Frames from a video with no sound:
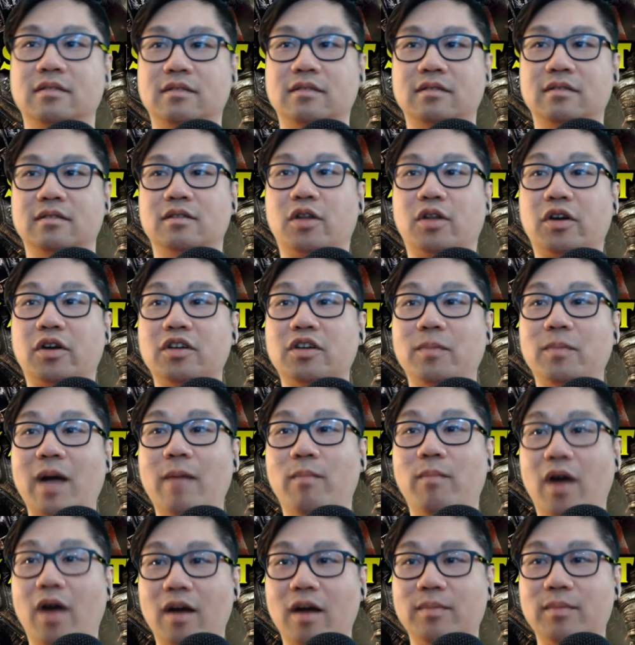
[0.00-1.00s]
Learned
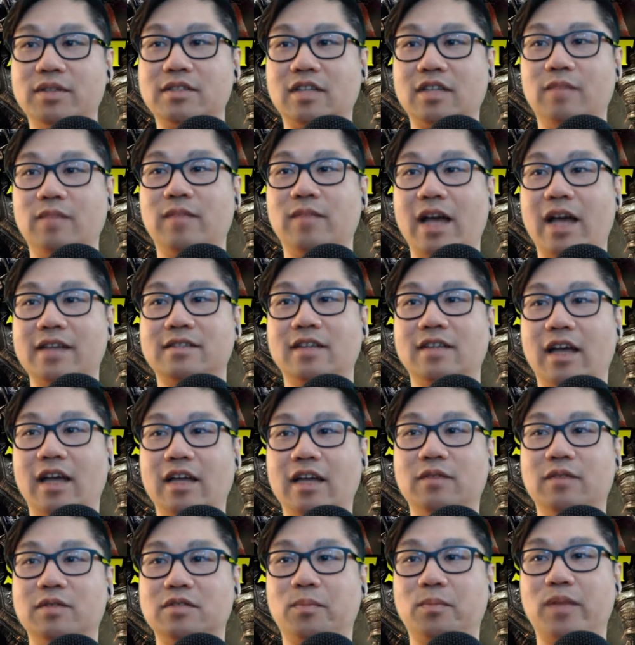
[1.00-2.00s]
about Marble's team last
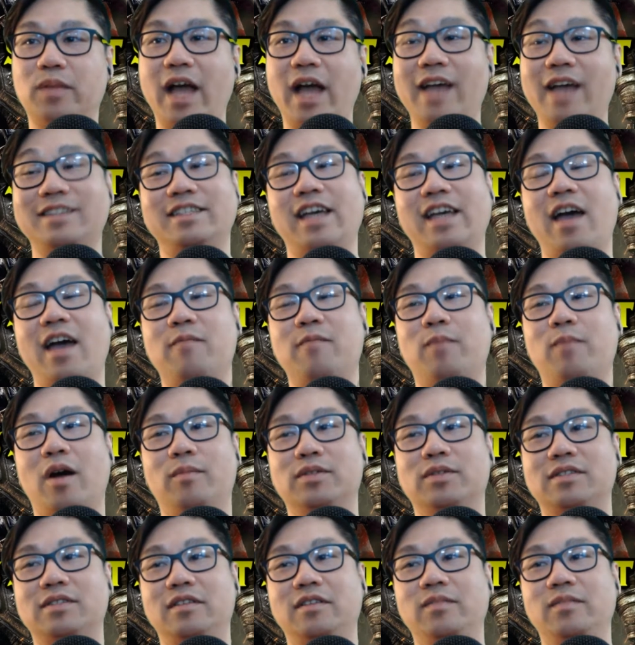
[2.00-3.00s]
night. It was a blast. Yeah,
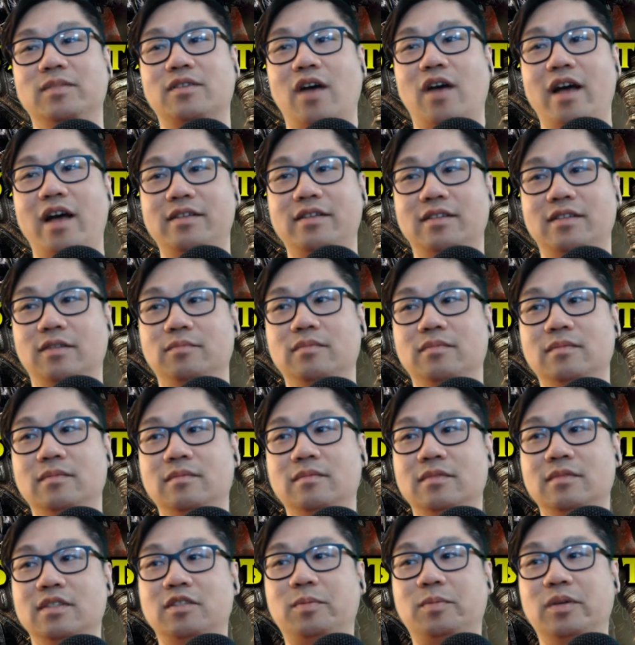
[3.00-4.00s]
Marble's team is awesome.
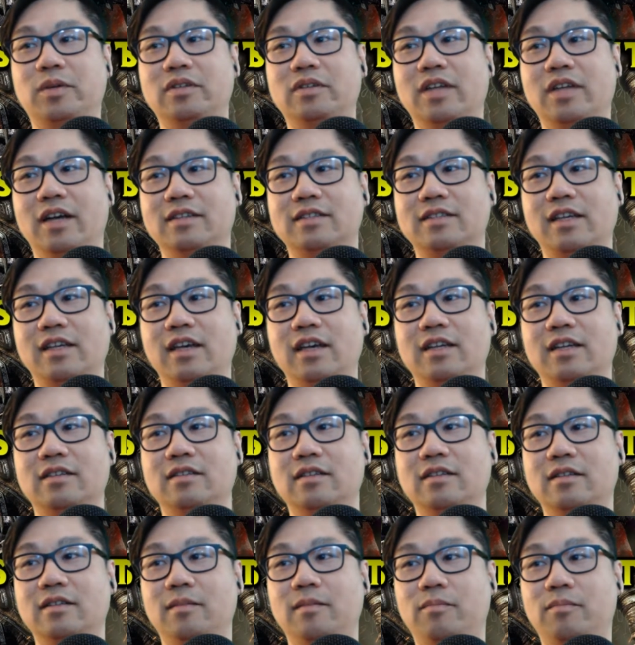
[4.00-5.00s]
Spoo does it.
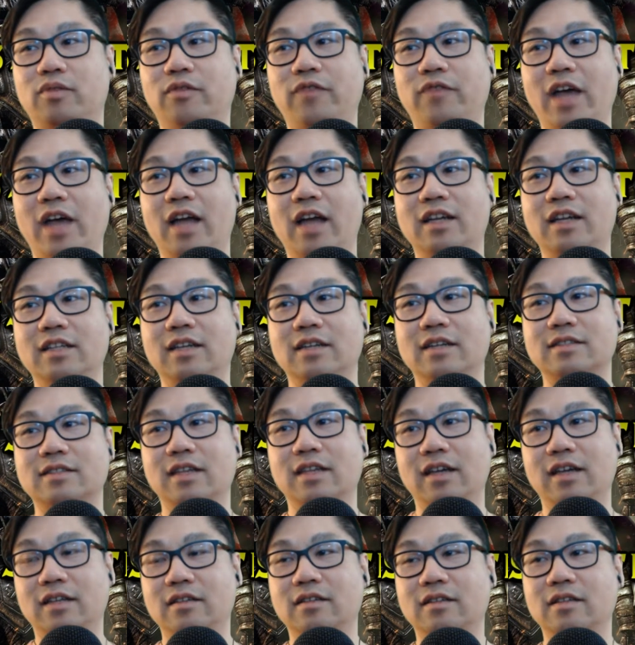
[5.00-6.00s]
Profanity does
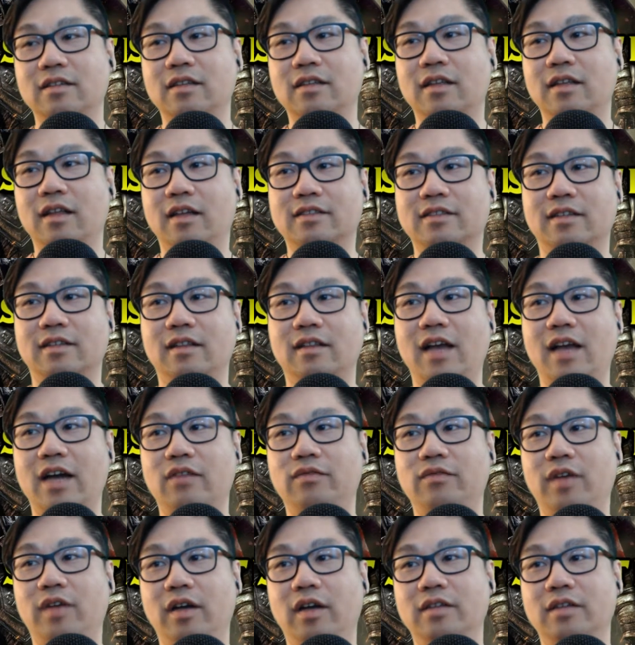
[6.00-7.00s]
it. It's a lot
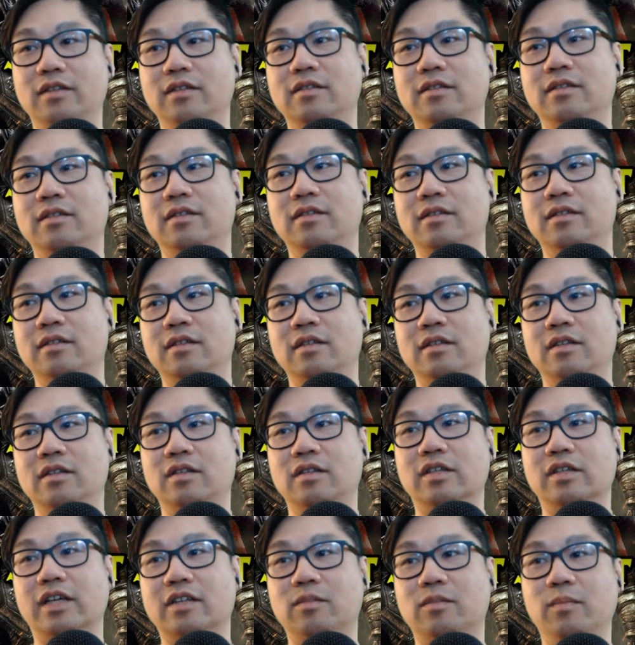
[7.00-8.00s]
of fun.
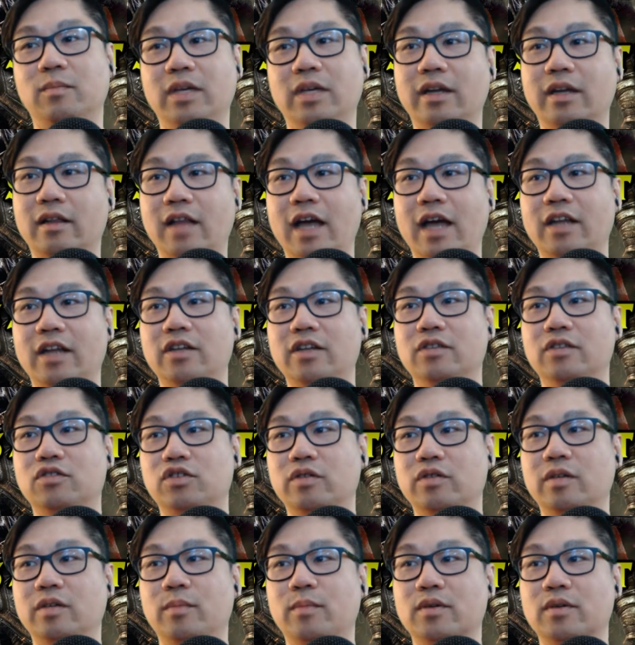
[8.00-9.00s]
Get to meet a lot of new
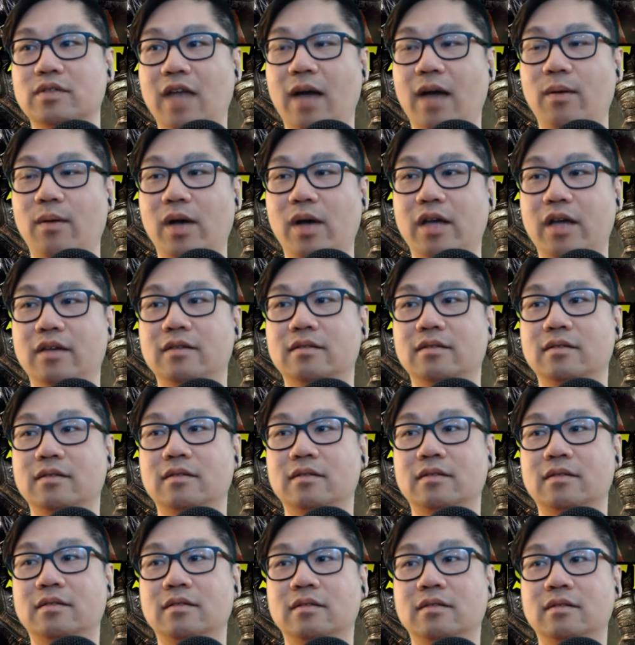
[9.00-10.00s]
streamers that way.
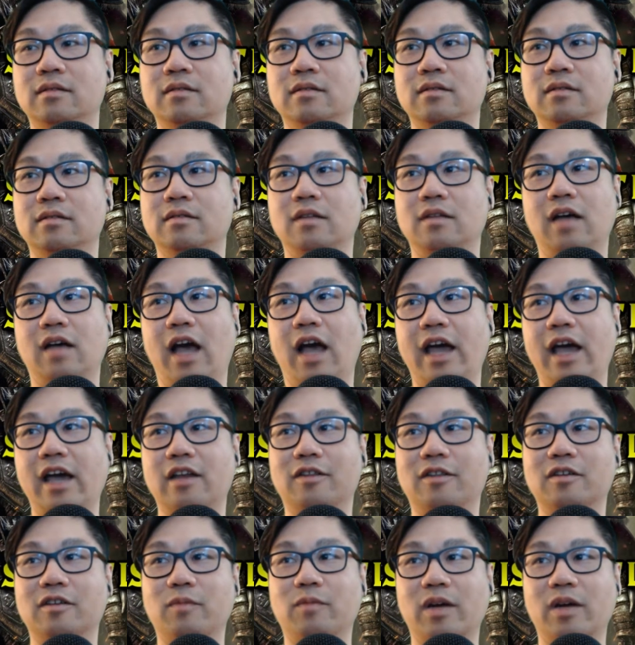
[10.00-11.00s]
I
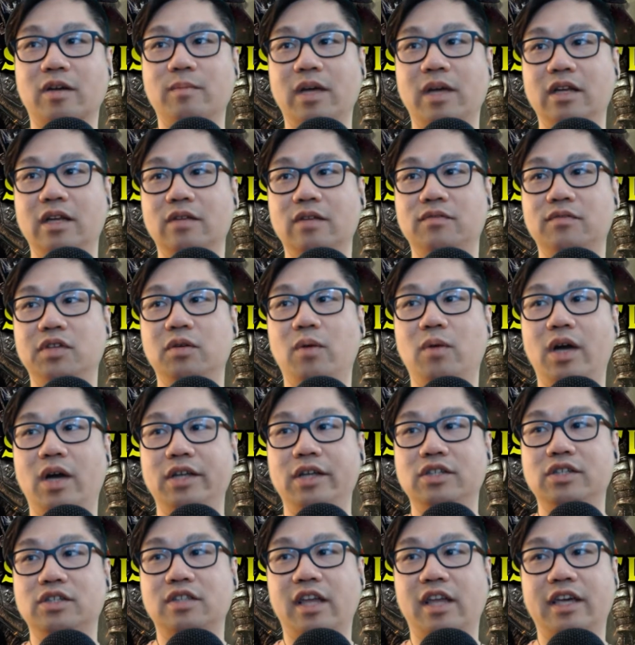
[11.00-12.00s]
heavily recommend it. If you want
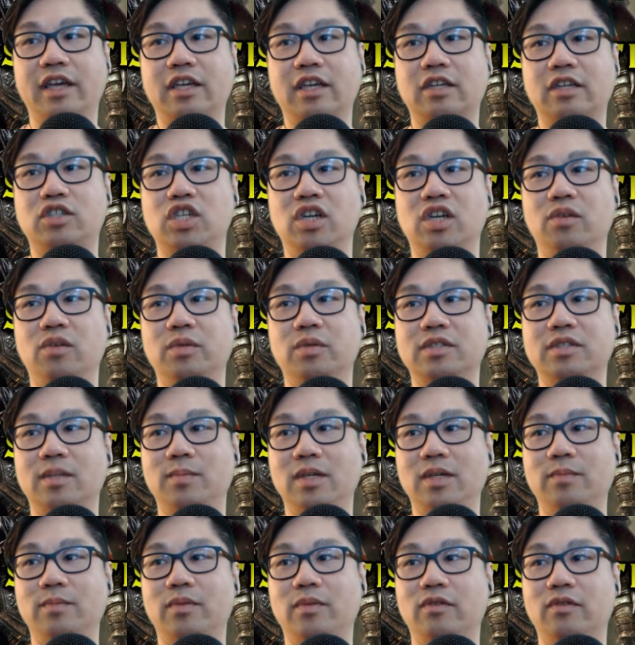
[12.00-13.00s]
to just like chill with some
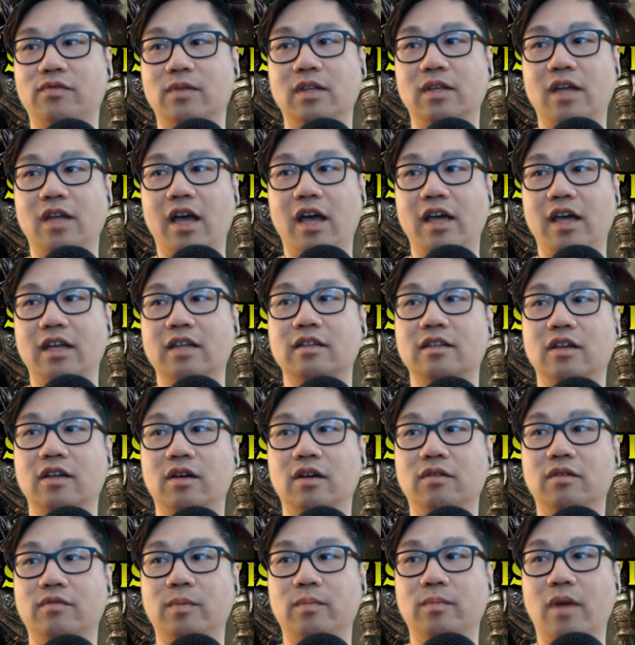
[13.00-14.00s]
people for the night and
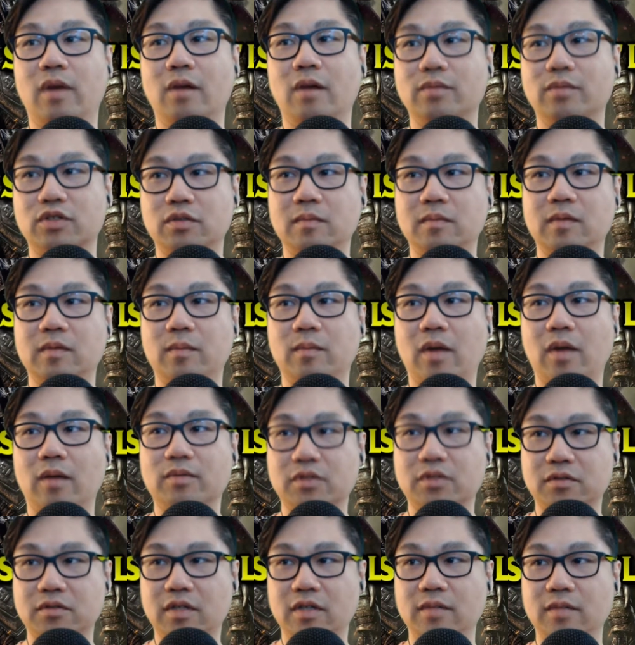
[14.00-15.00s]
go from Marble stream to
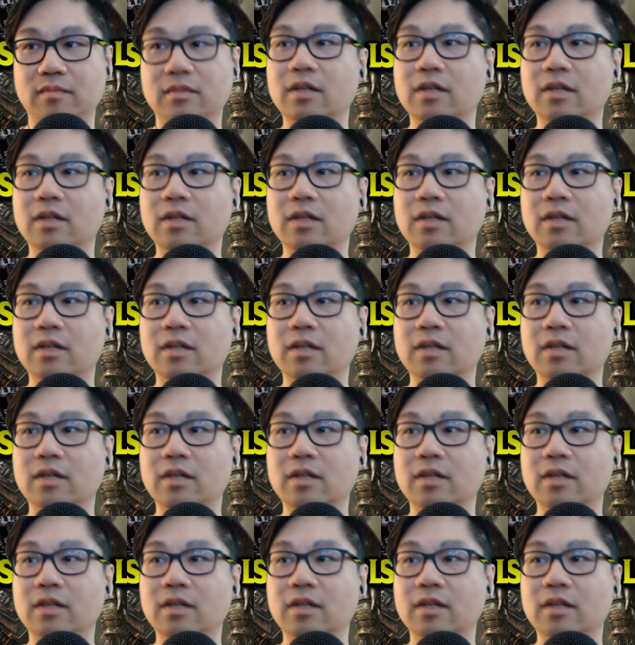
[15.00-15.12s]
Marble stream,